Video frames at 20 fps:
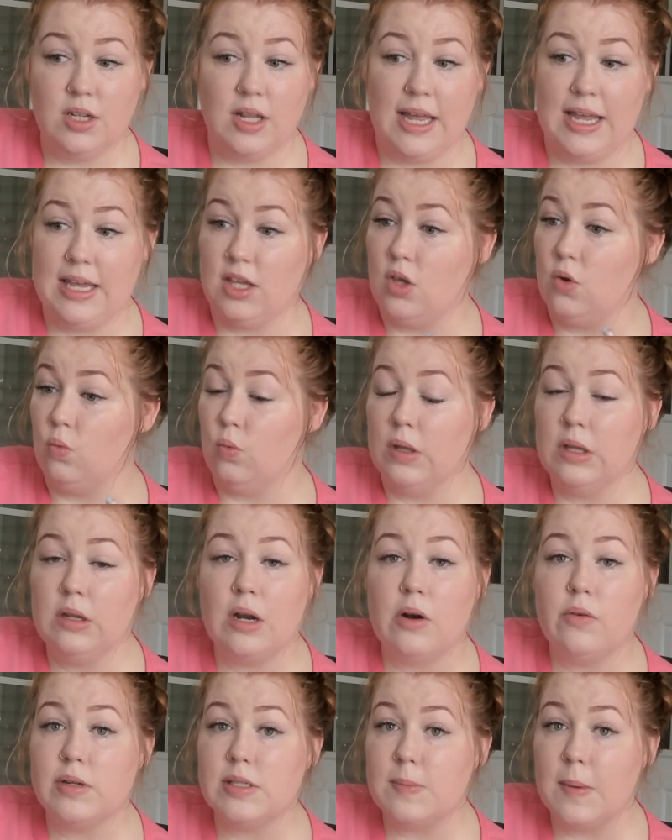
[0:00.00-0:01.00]
like you will
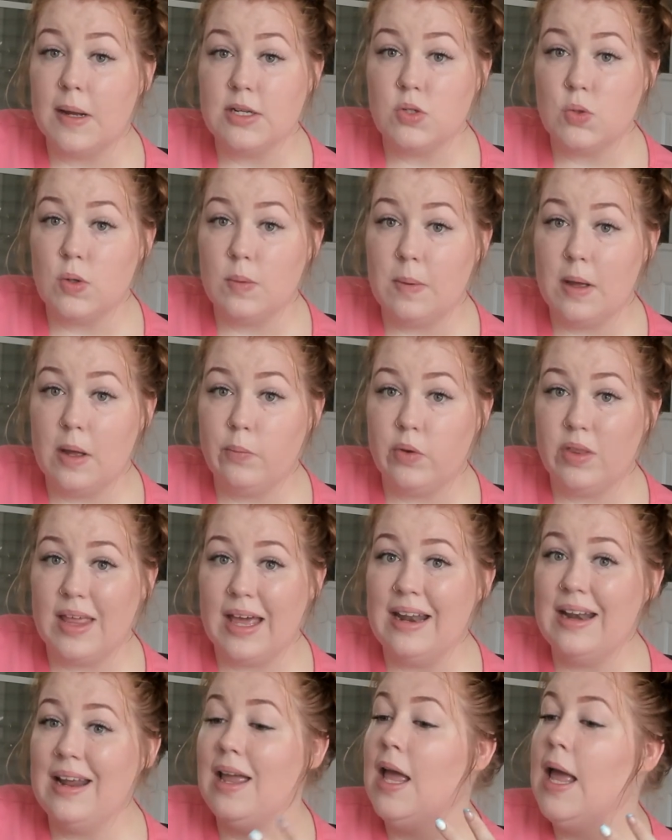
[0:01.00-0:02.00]
not respond to a pump
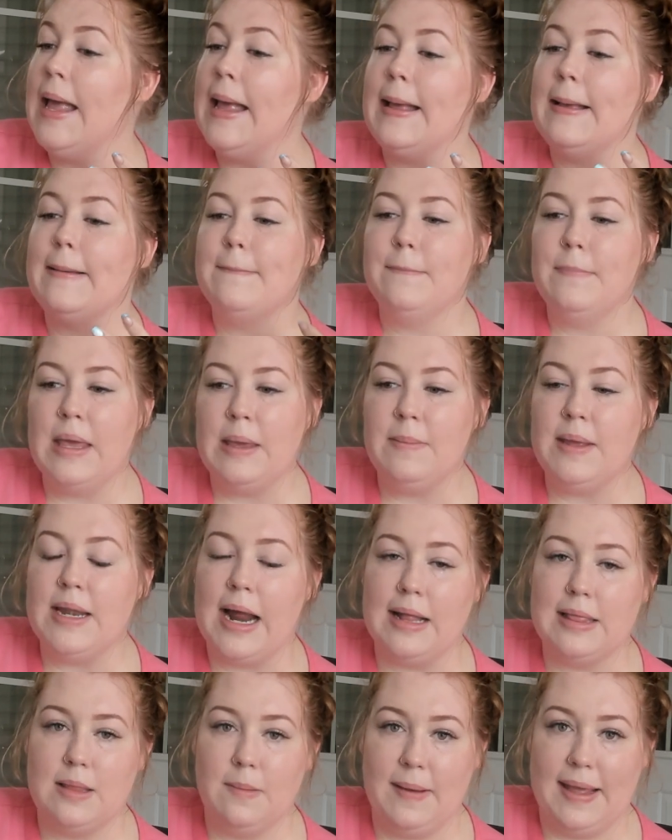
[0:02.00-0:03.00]
without it, maybe
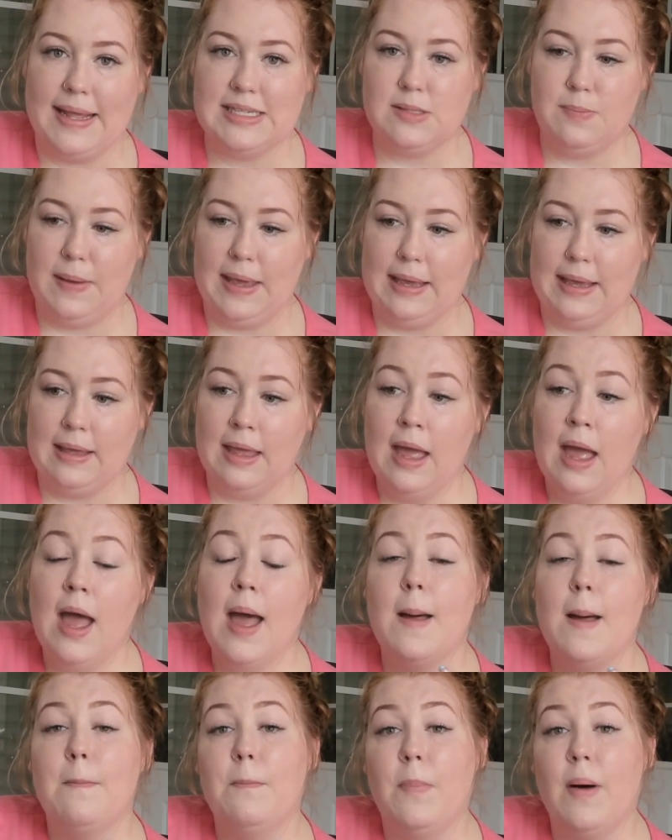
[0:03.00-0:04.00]
not the best pick.
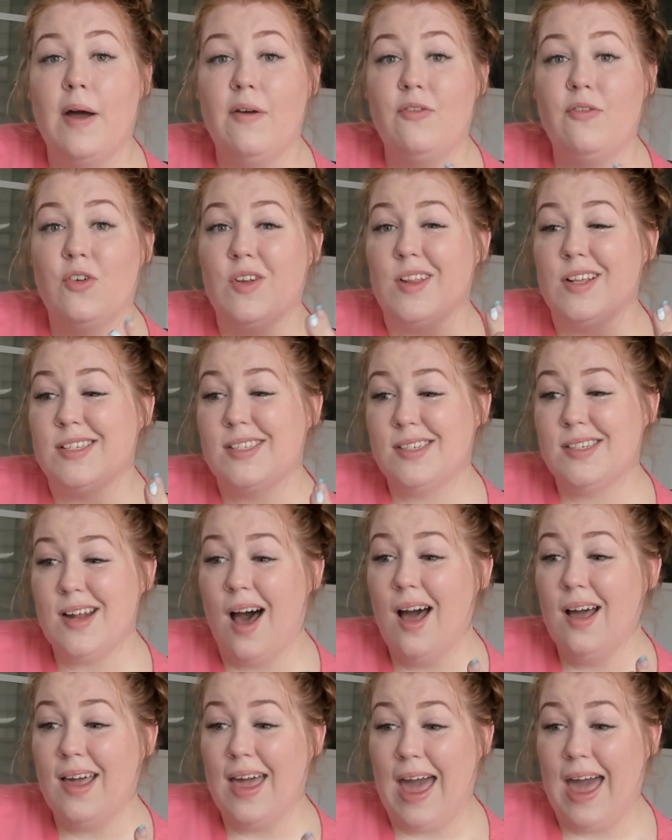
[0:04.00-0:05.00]
But for the
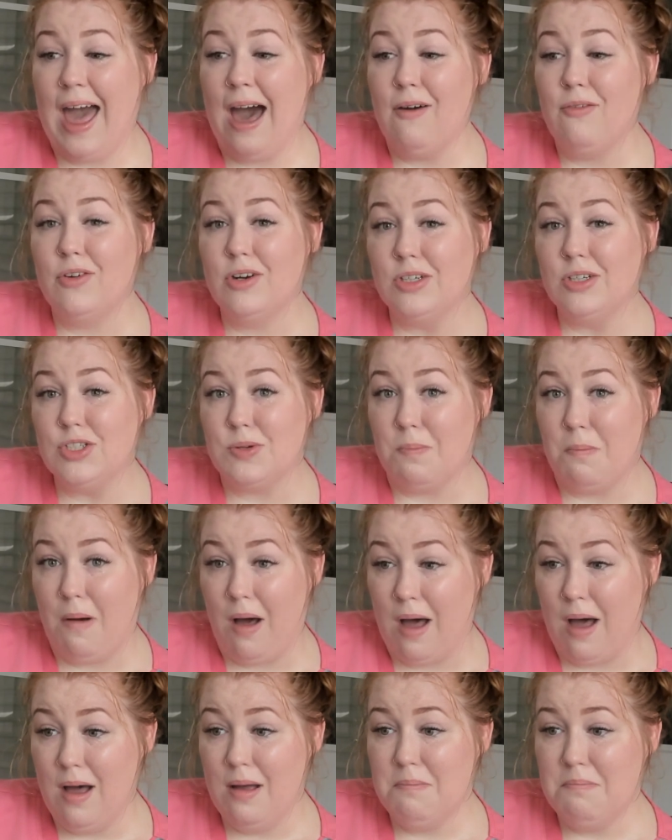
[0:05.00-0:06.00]
stock average
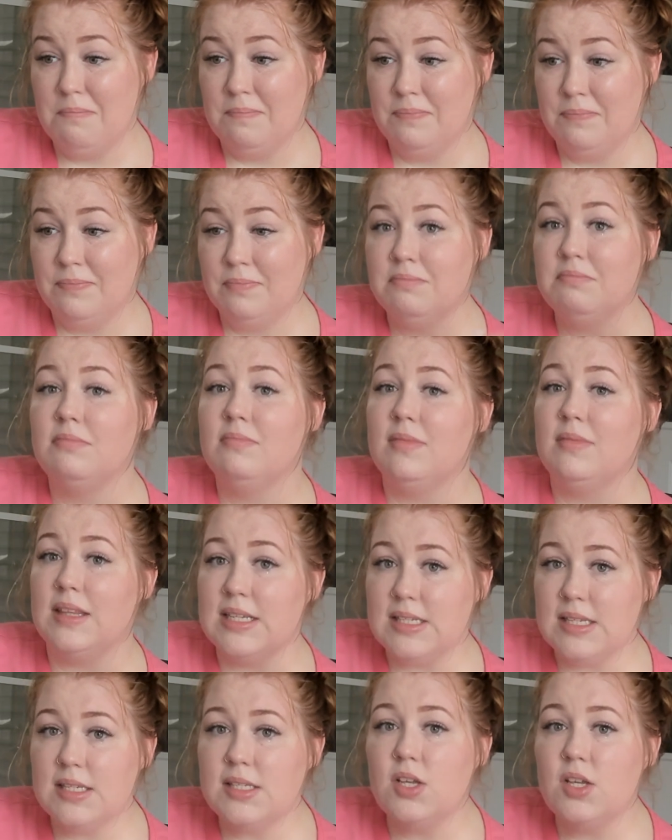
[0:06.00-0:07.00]
mom,
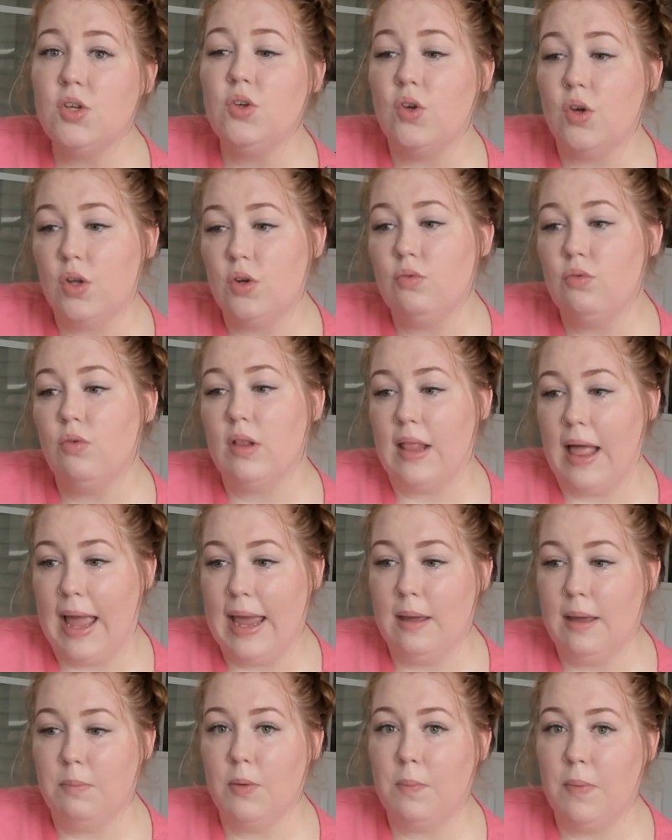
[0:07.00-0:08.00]
this is a good,
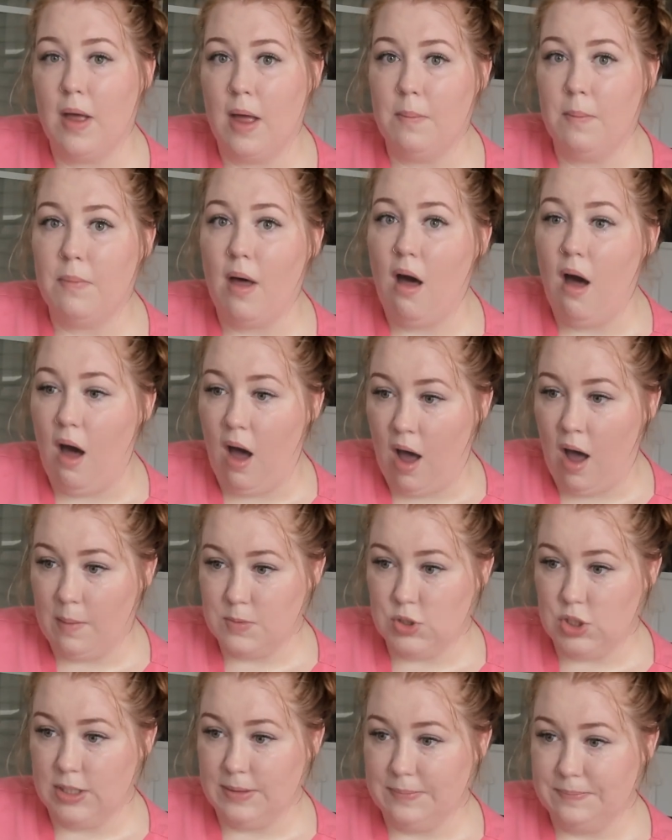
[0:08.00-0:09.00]
reliable pump
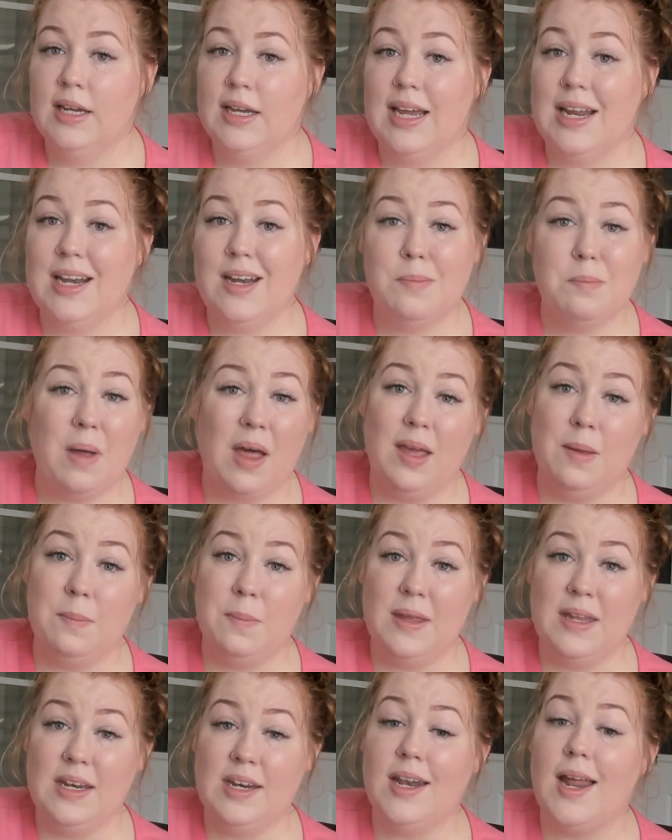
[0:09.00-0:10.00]
option. And in my
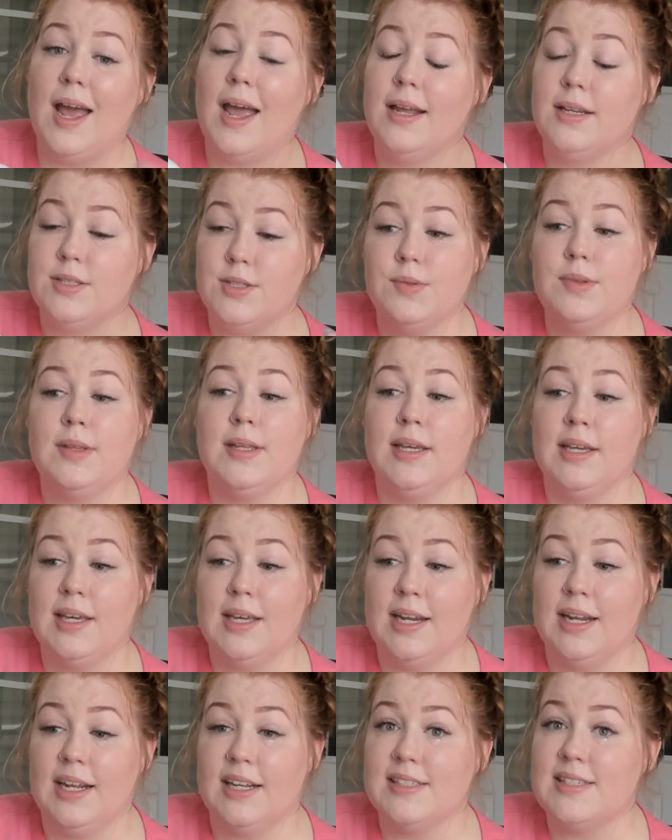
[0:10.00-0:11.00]
opinion, I do think
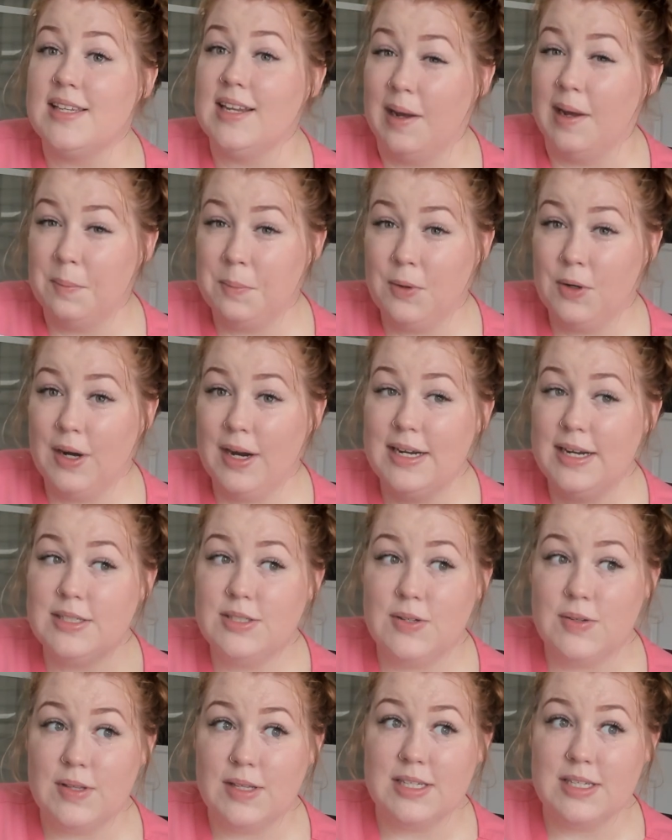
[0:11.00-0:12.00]
it is an upgrade
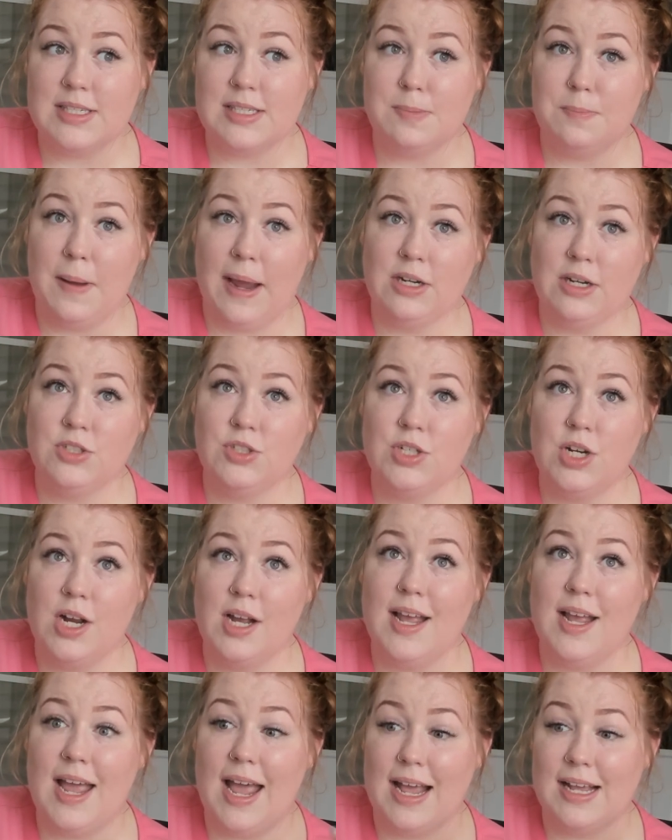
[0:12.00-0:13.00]
to the
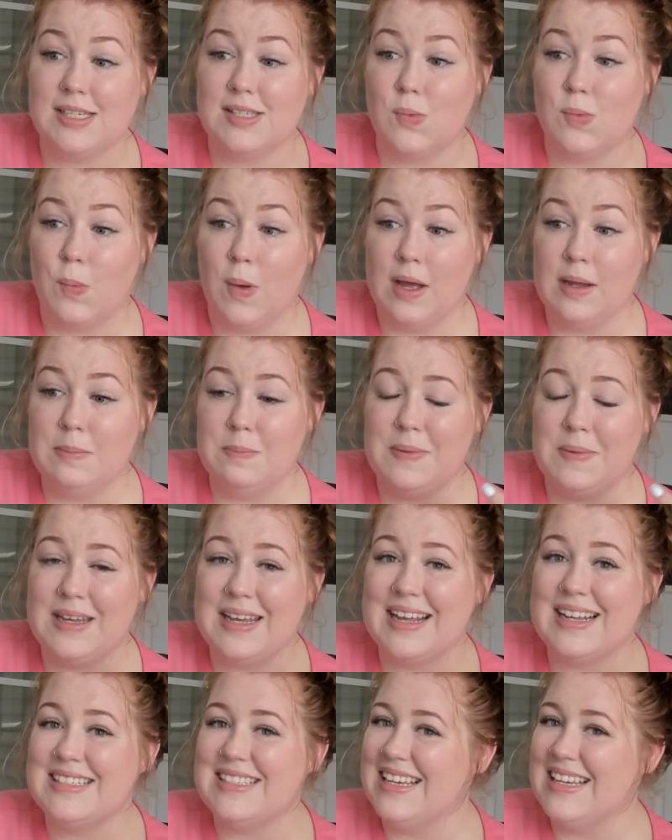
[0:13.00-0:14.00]
Spectra S1,
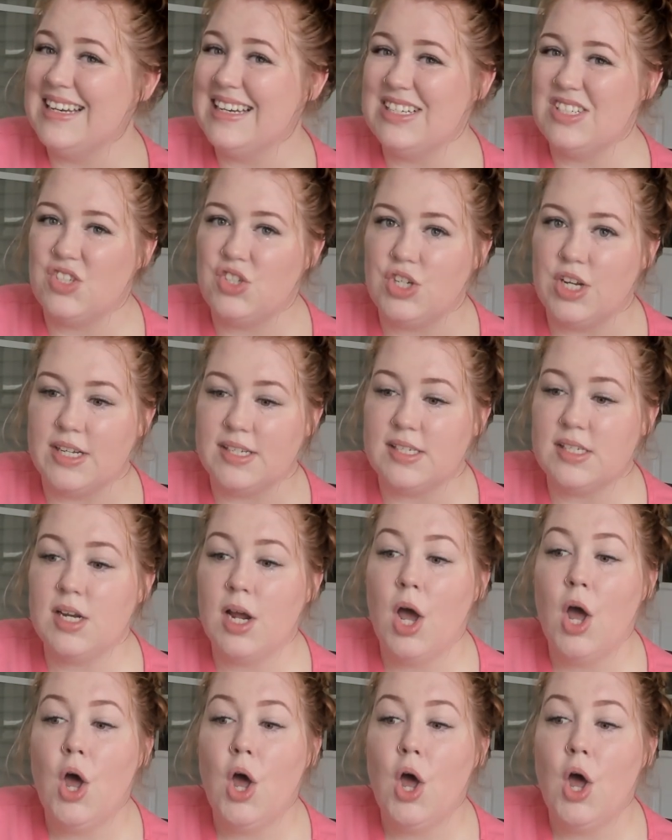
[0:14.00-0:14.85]
because it is just